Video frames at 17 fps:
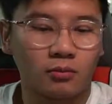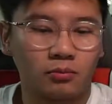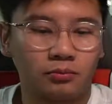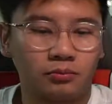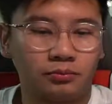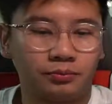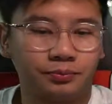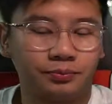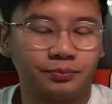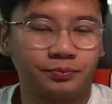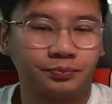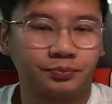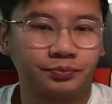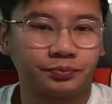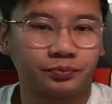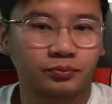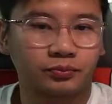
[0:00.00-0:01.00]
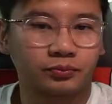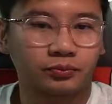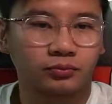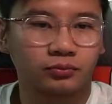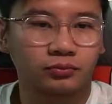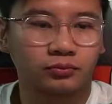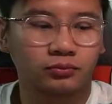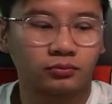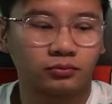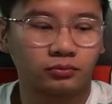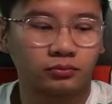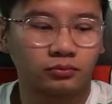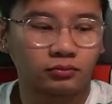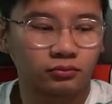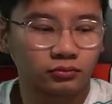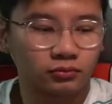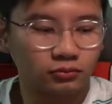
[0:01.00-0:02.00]

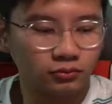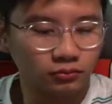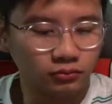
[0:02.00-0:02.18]
(silent)